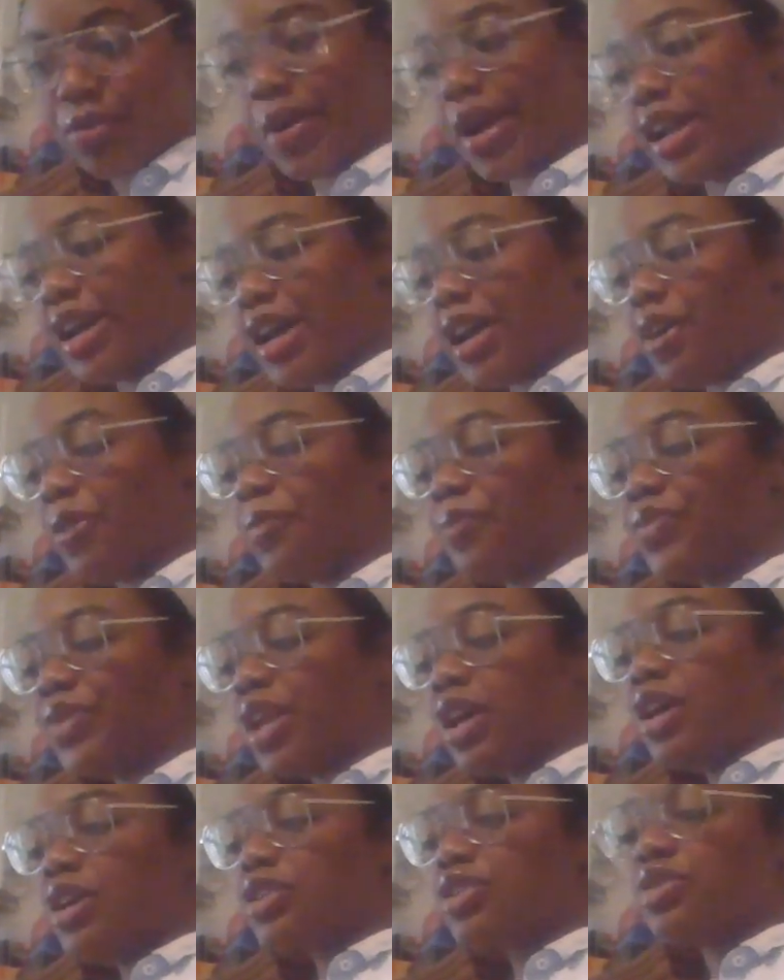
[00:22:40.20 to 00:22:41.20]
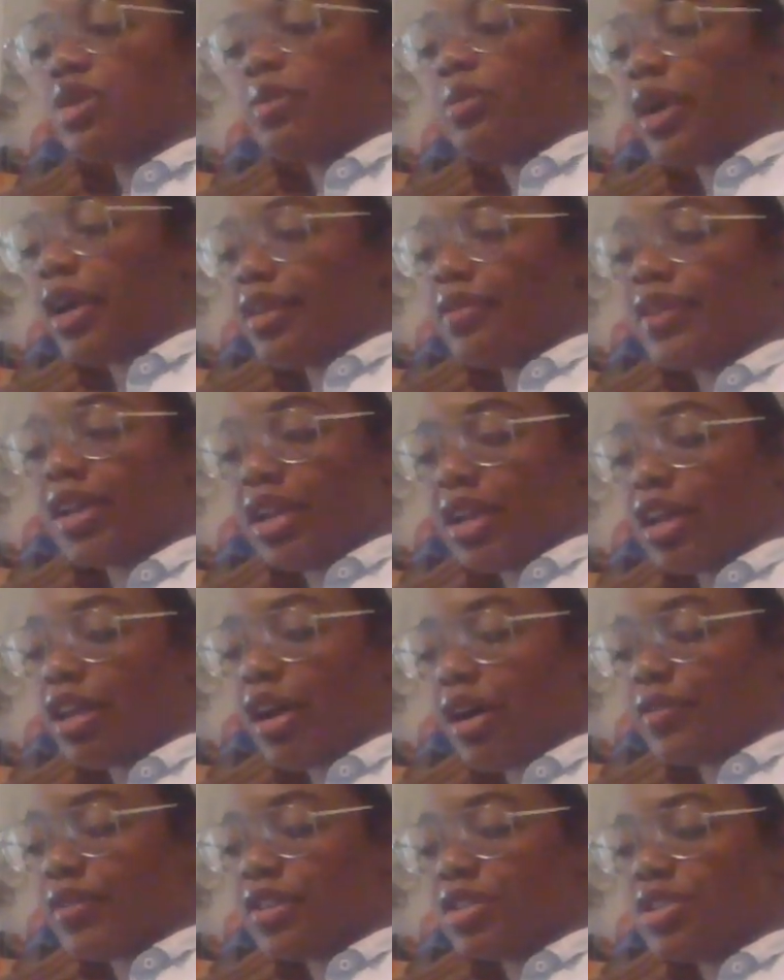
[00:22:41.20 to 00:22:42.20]
right now, so I'm not even going to get
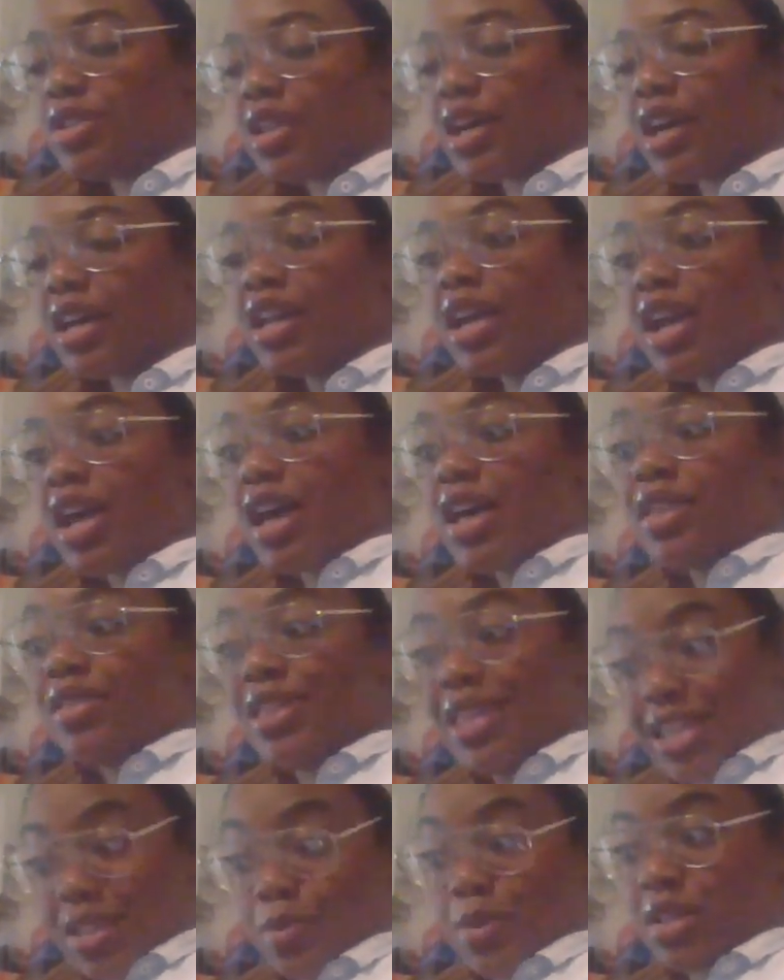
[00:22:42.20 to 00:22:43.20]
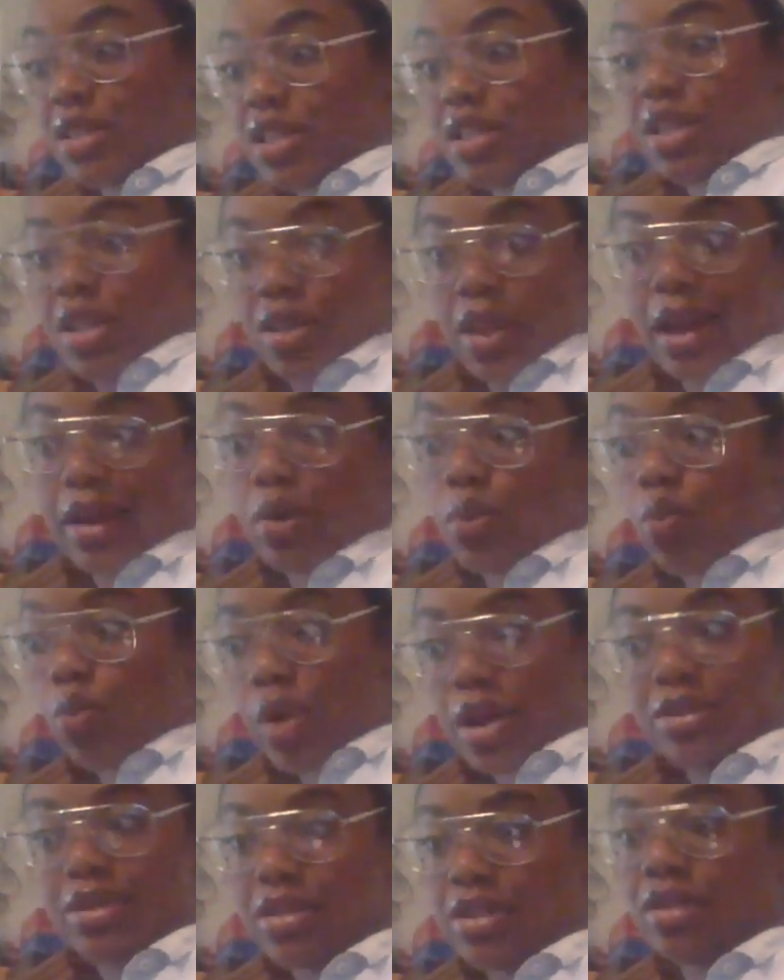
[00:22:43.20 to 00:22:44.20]
off into that. That's basically like
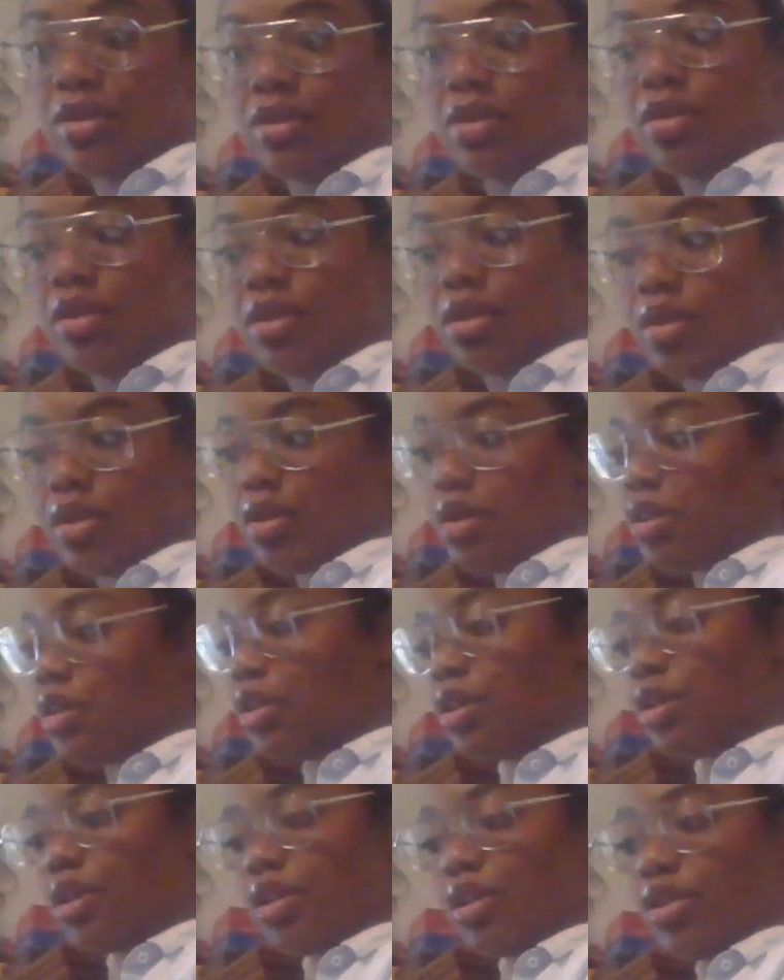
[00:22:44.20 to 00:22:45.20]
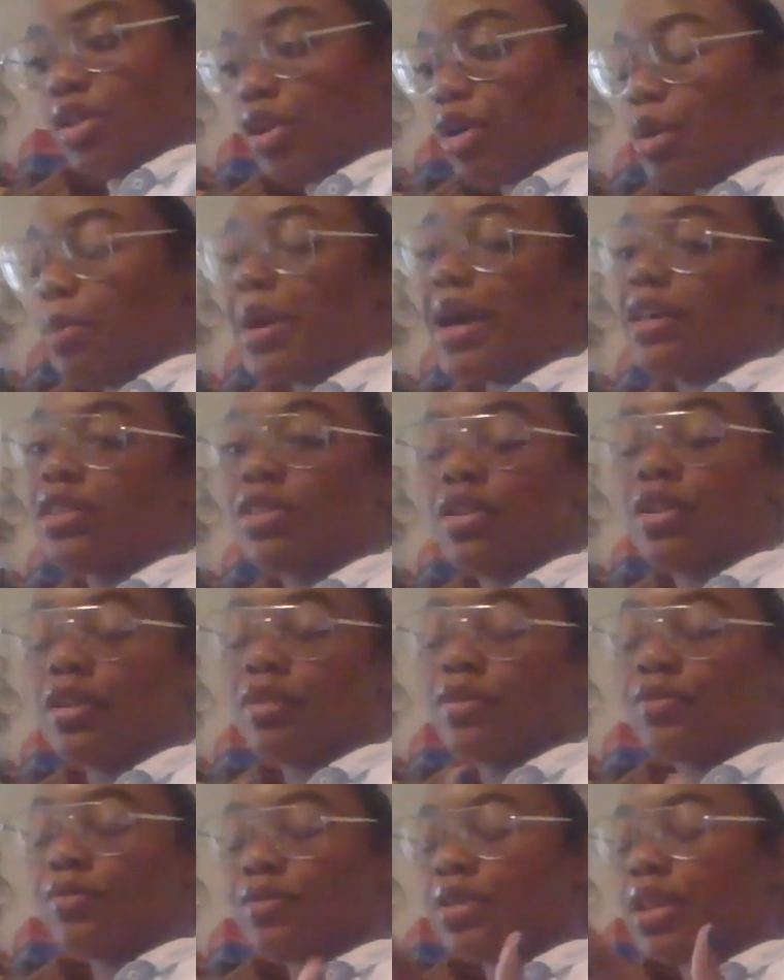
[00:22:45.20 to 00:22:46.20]
what
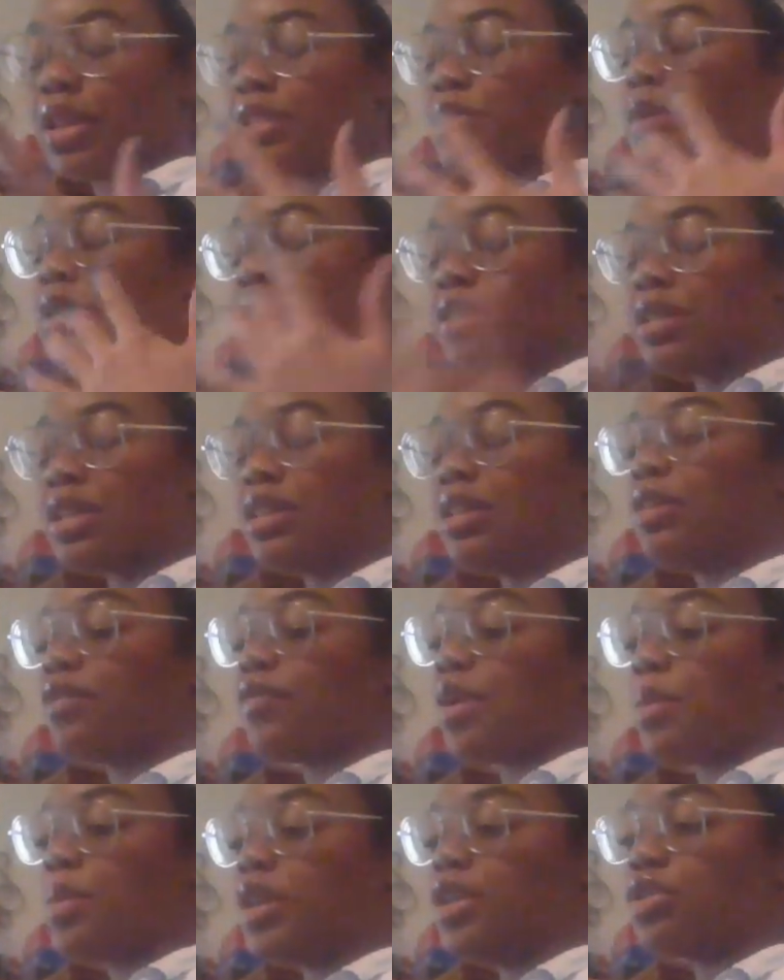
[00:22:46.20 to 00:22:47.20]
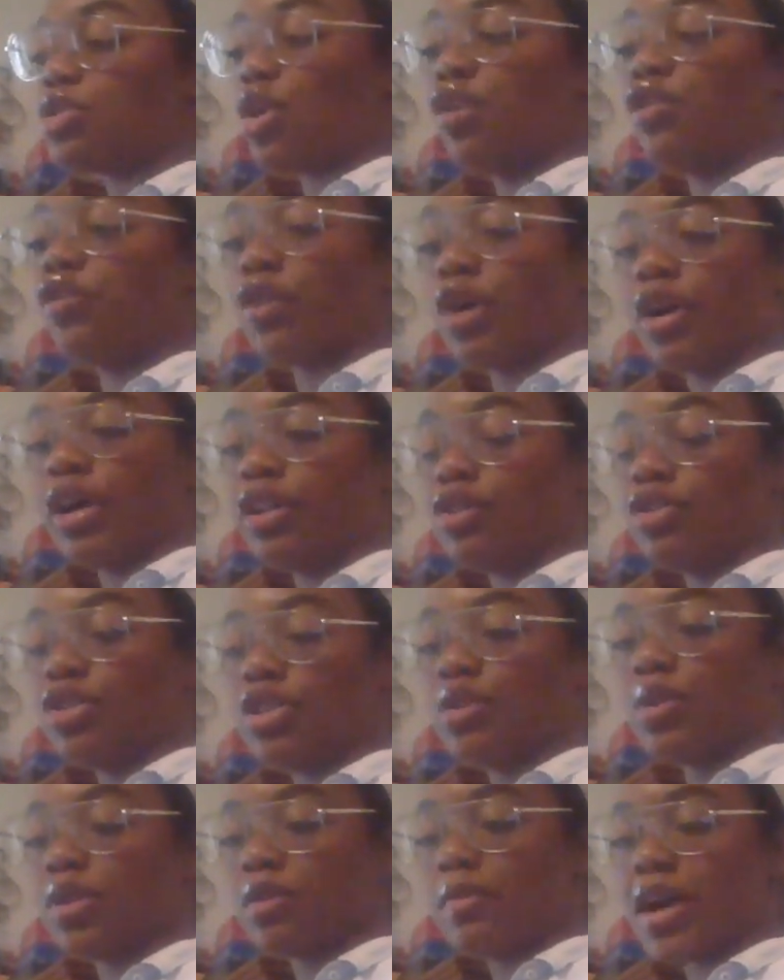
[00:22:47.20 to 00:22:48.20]
that's basically the feminine's overall
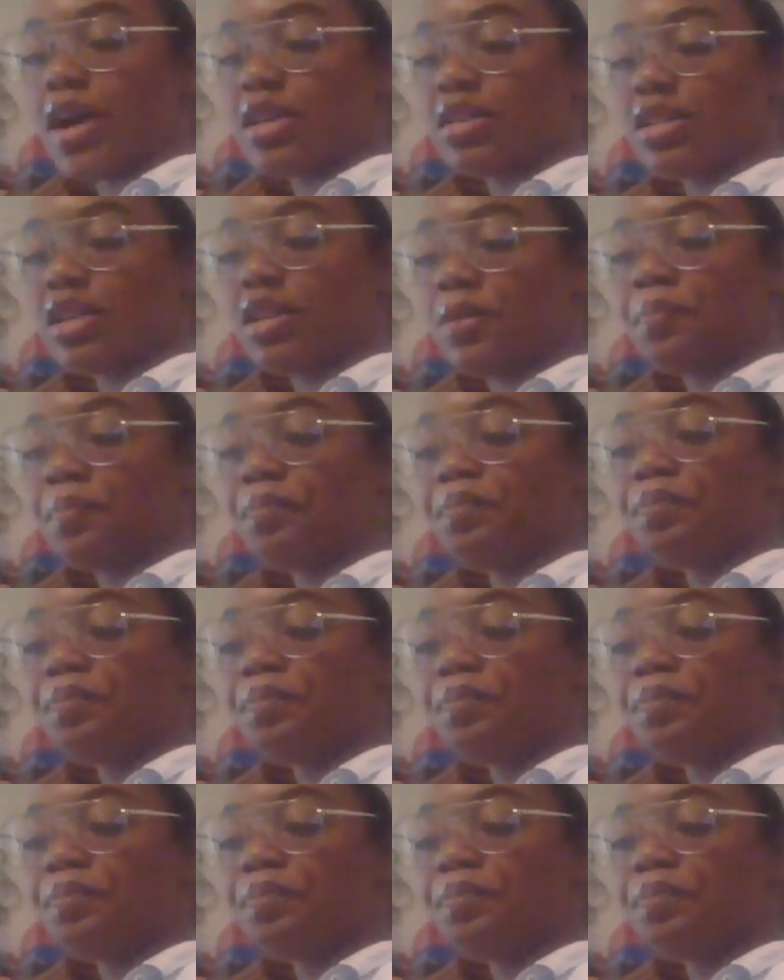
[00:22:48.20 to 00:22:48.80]
energy with the masculine.